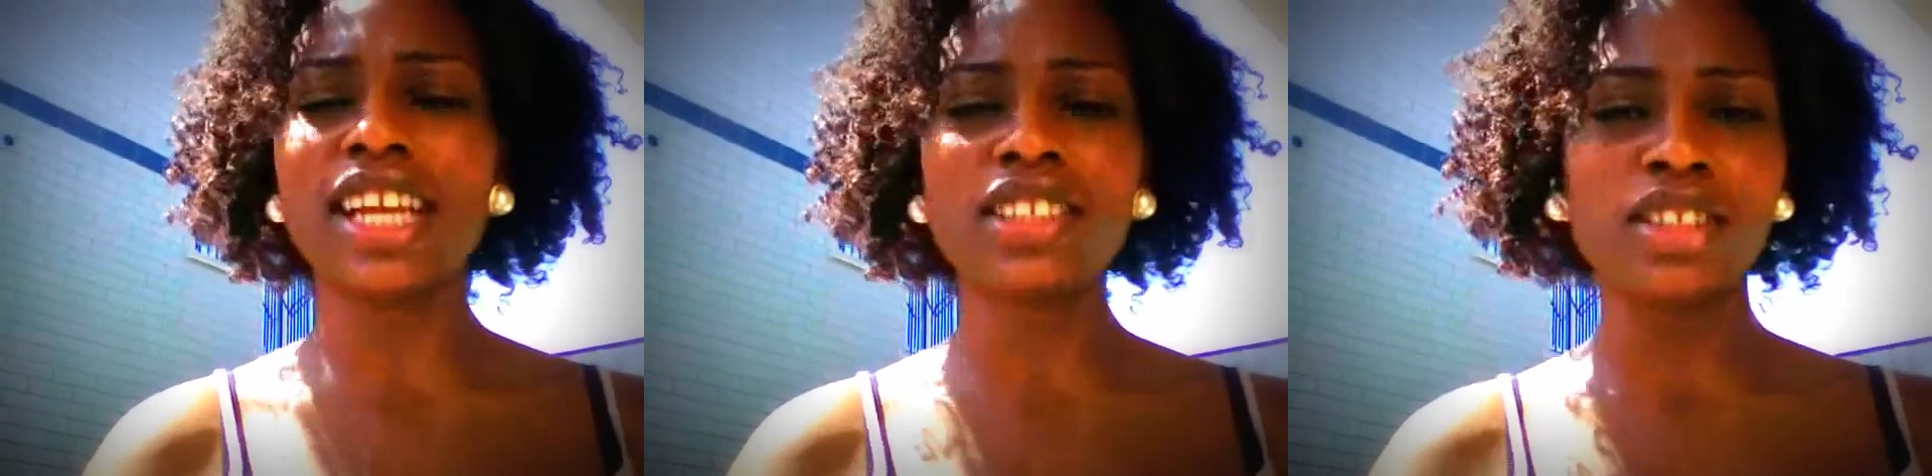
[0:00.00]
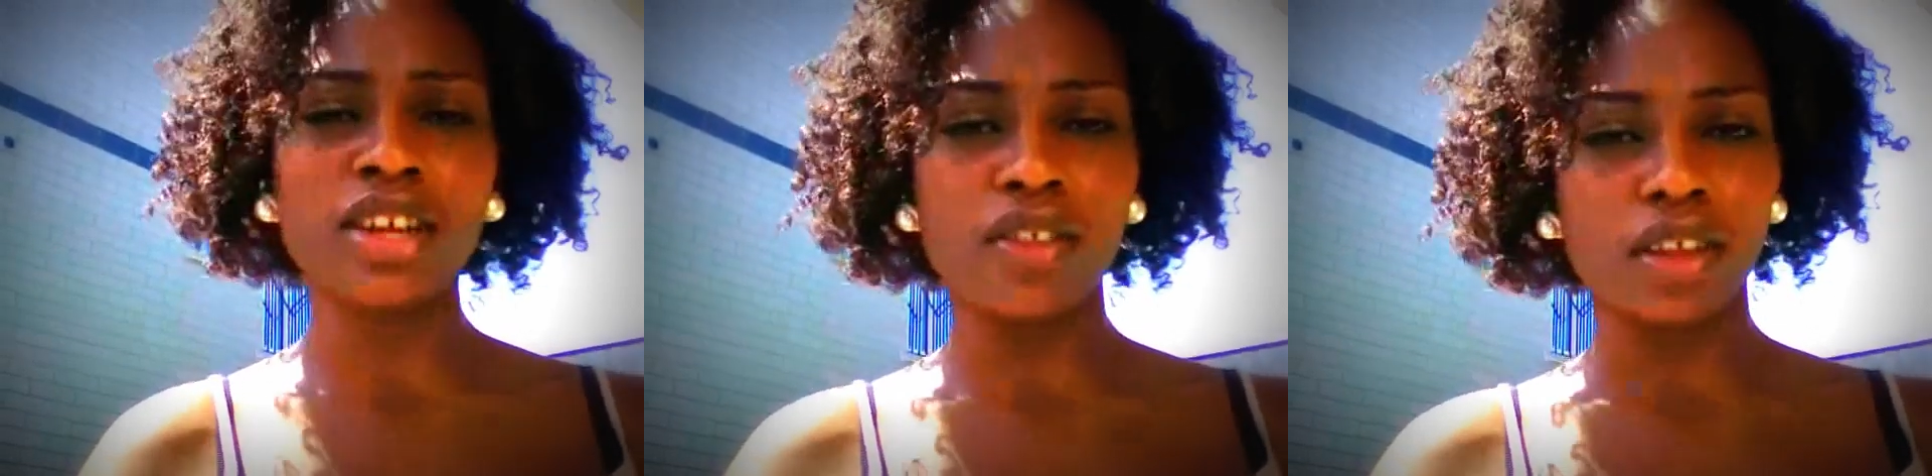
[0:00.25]

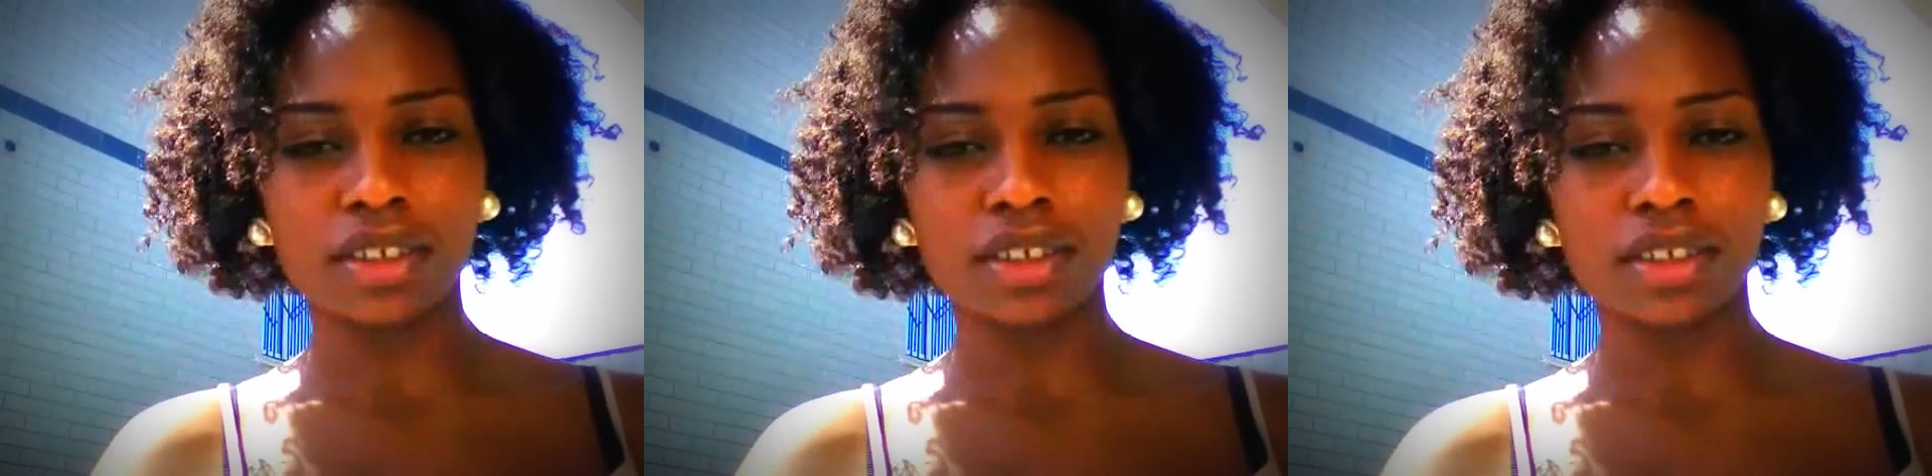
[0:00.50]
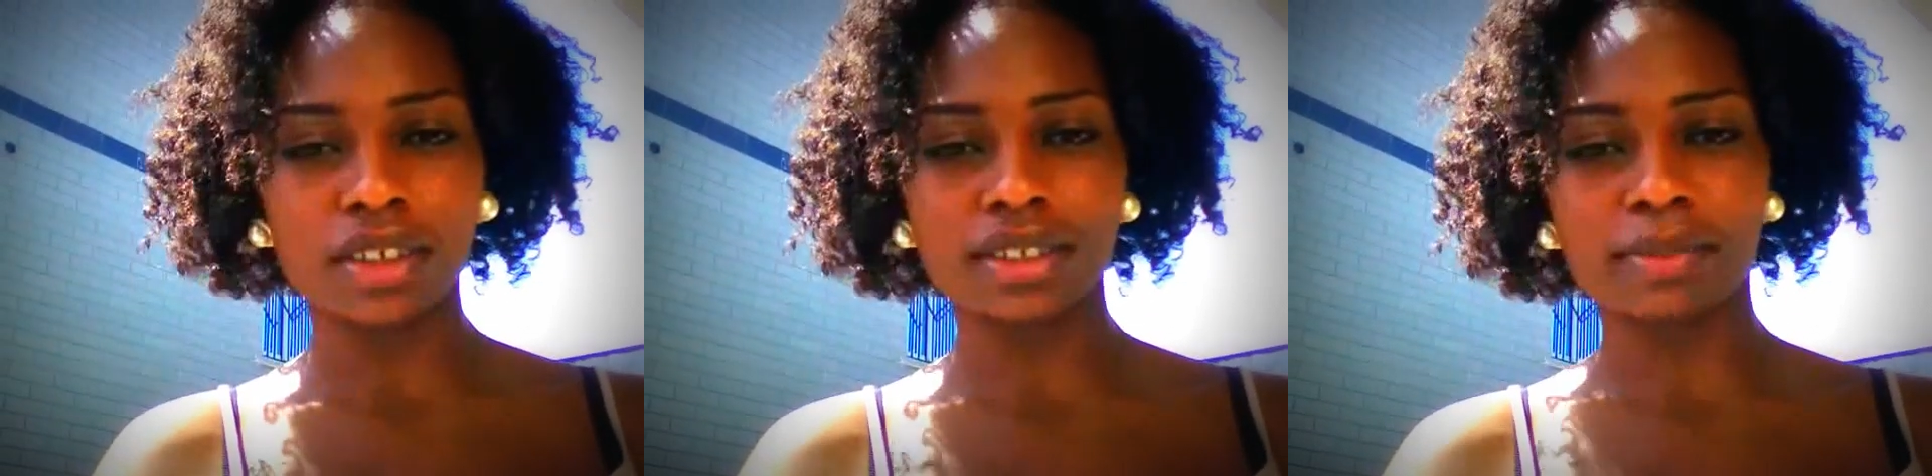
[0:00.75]
get to know the
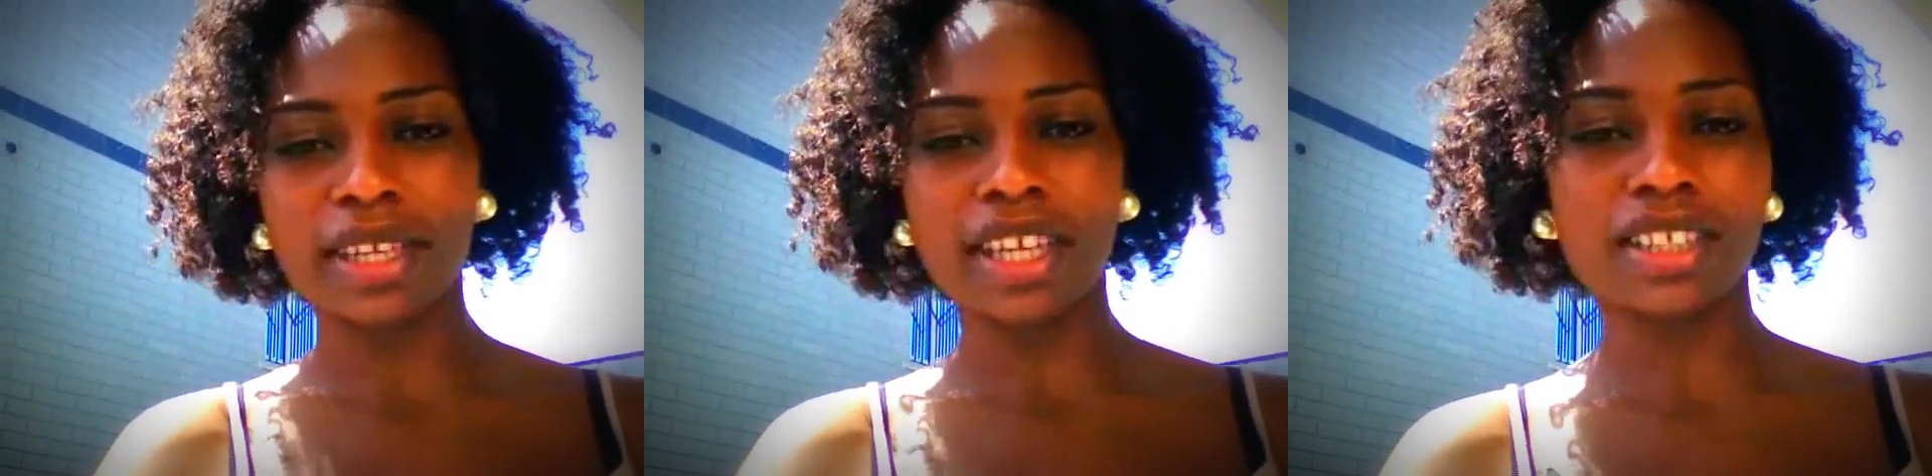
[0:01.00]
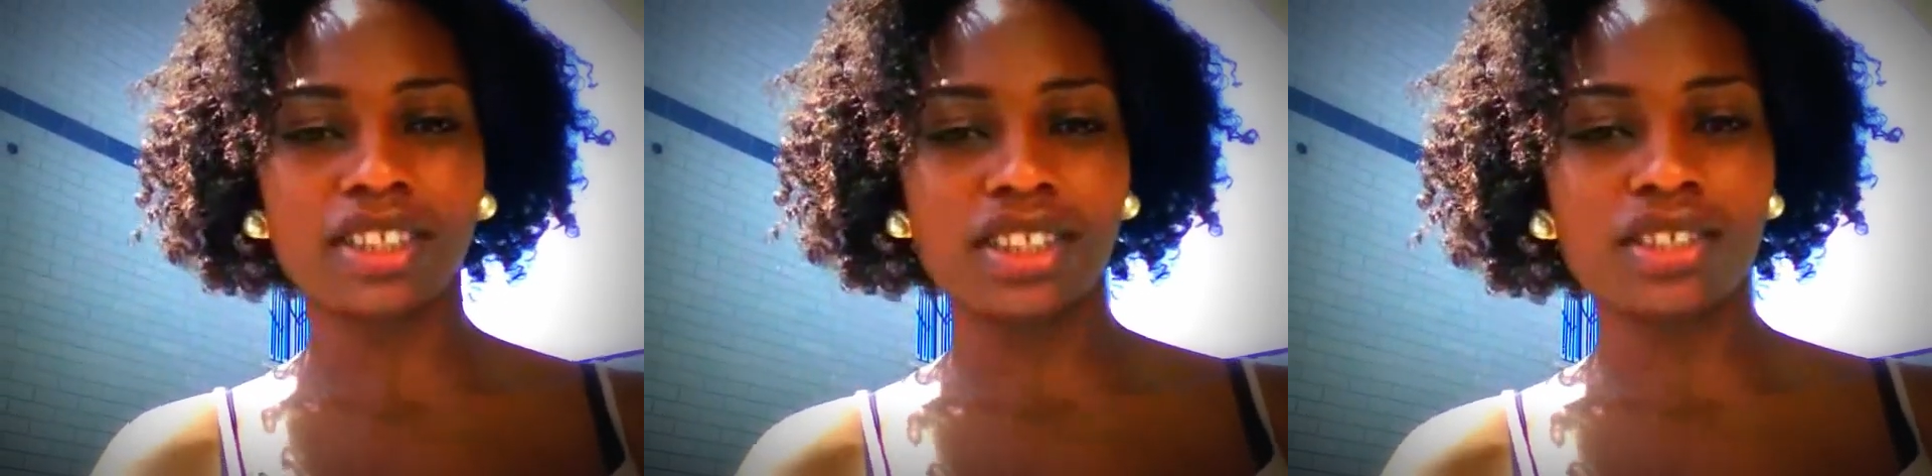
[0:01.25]
locals,
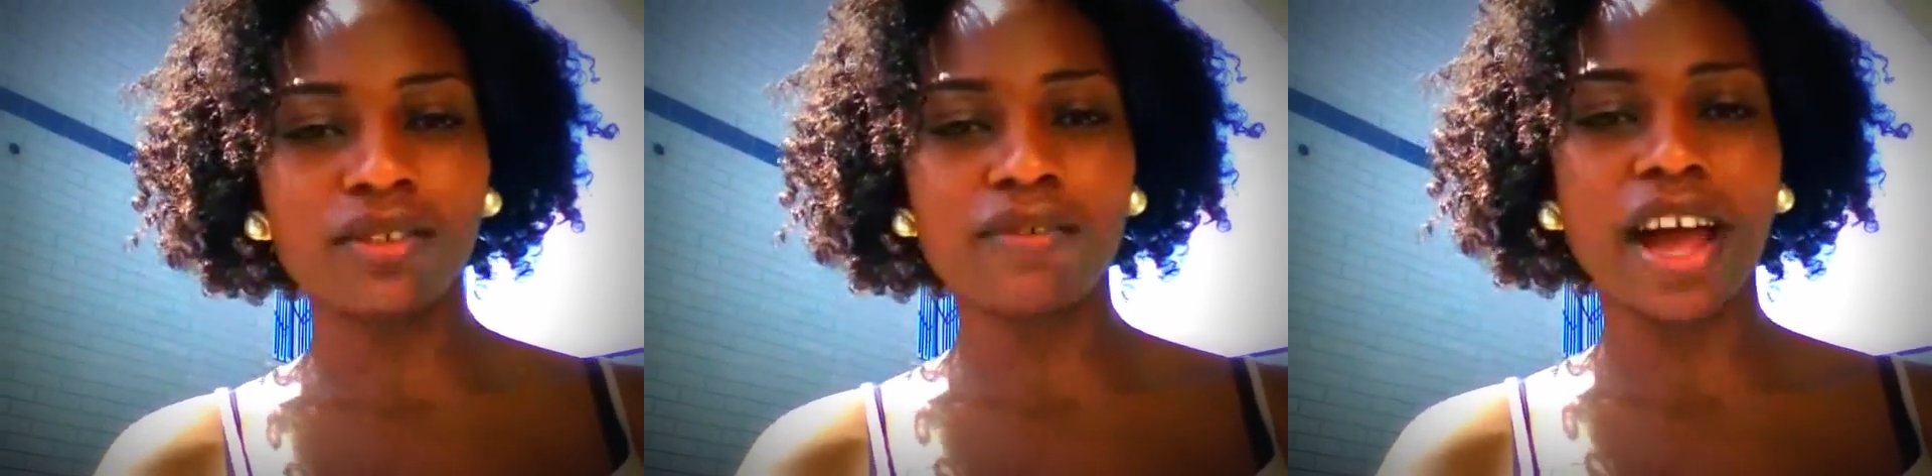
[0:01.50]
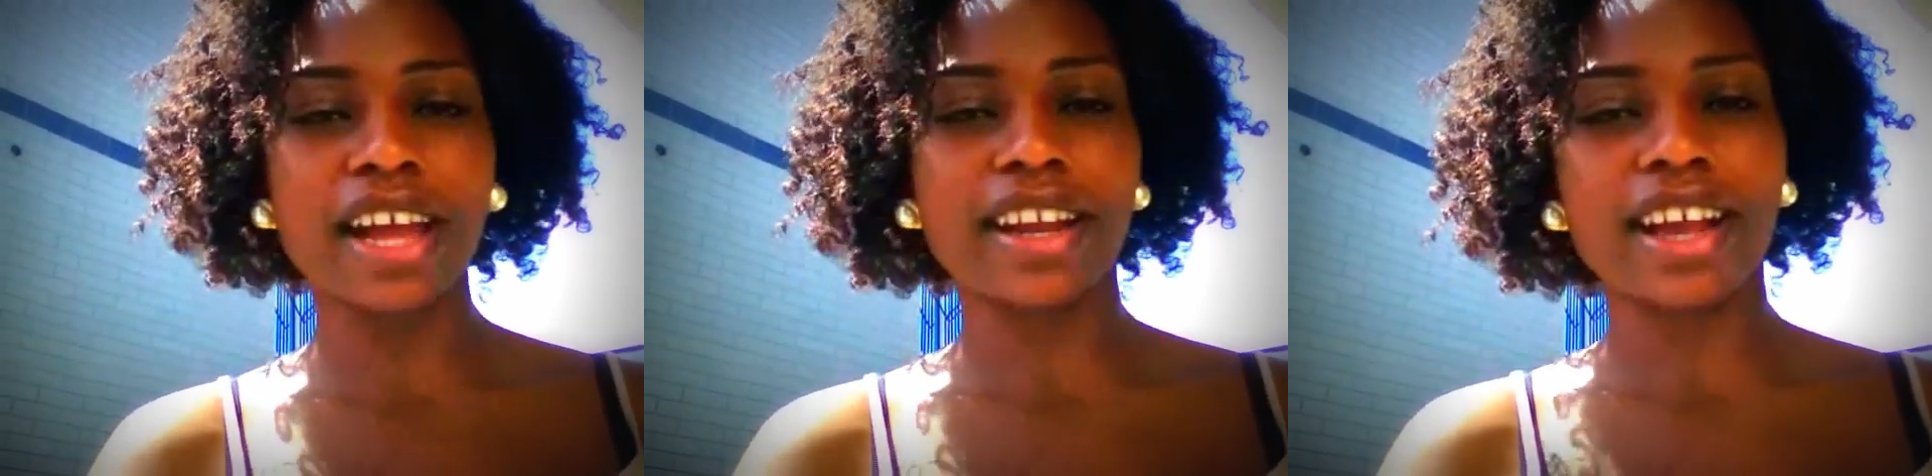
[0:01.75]
because you'll
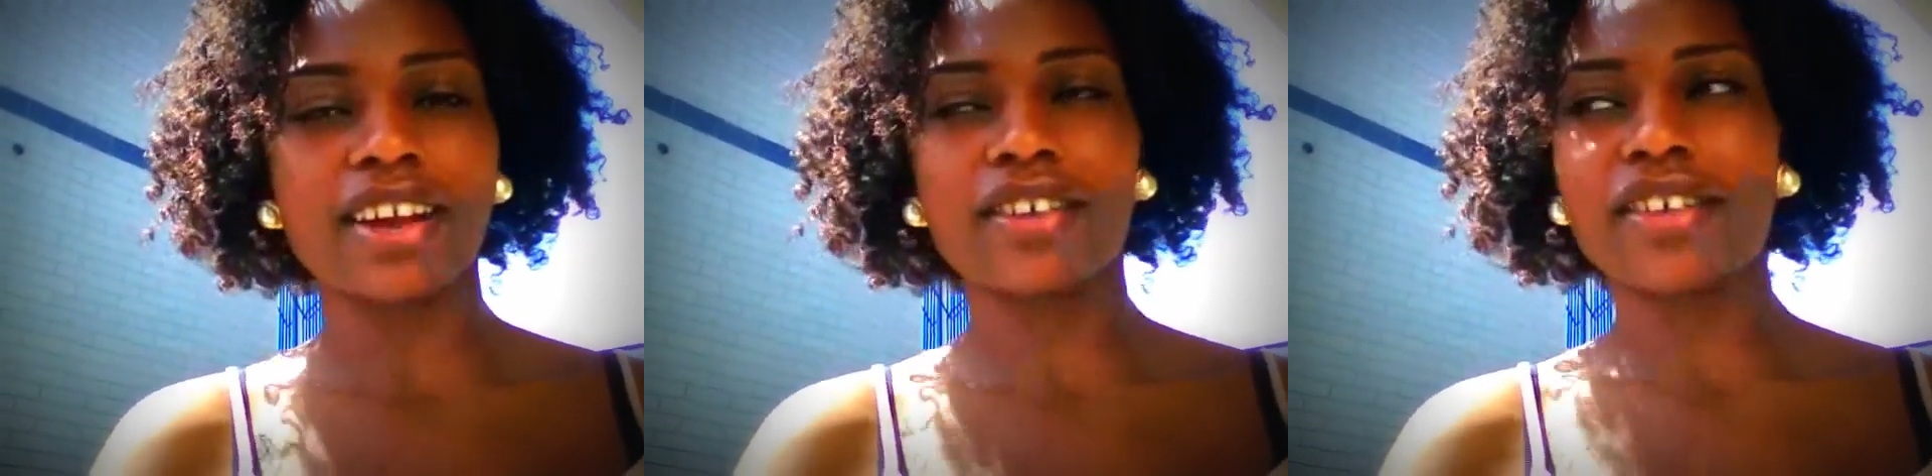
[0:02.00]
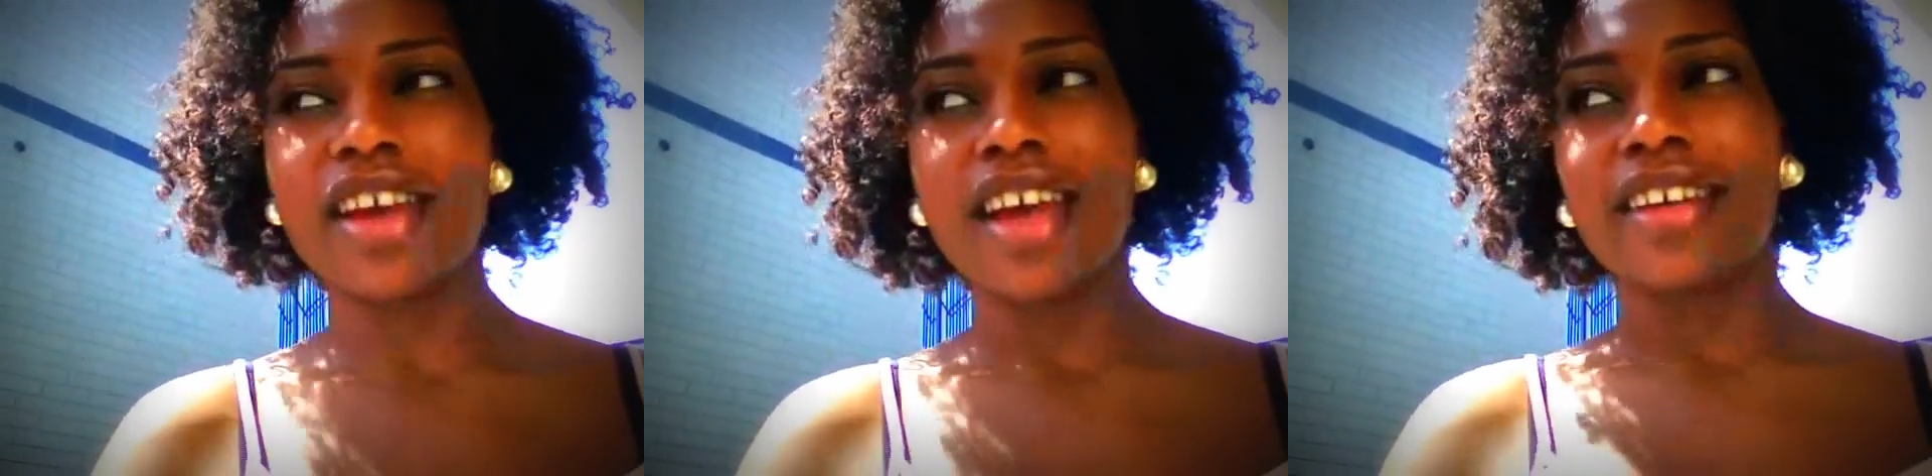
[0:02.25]
find
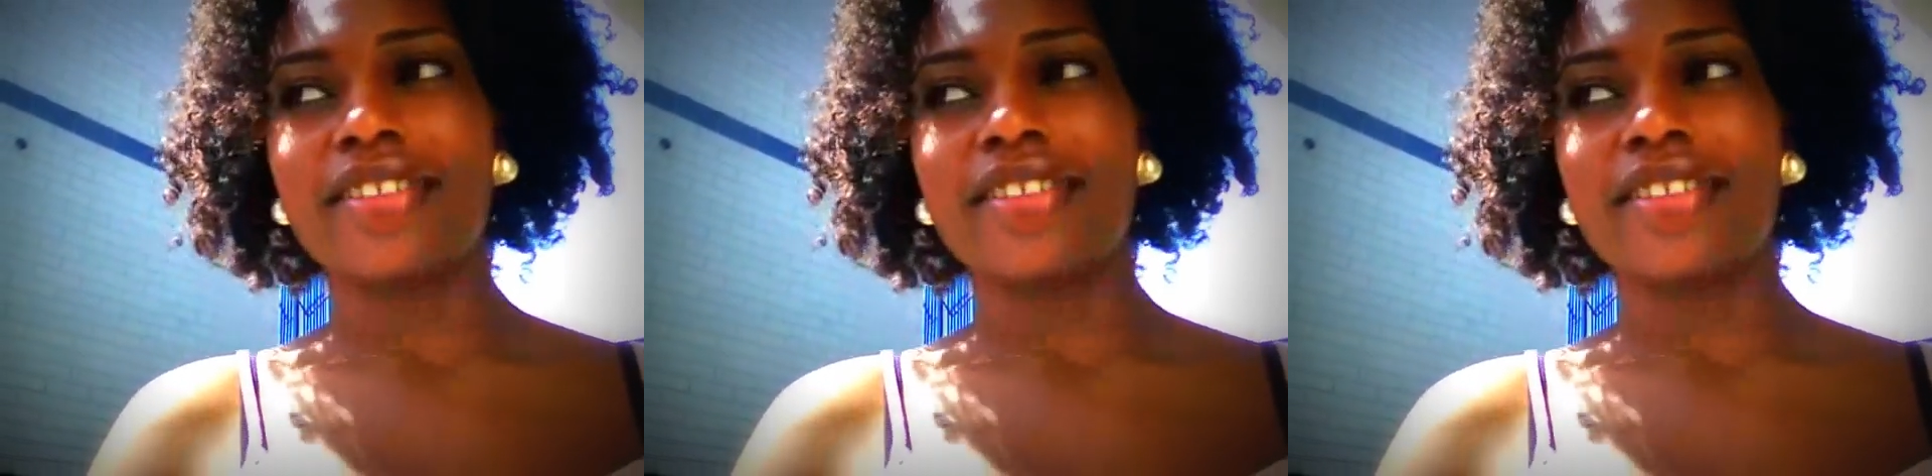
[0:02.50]
out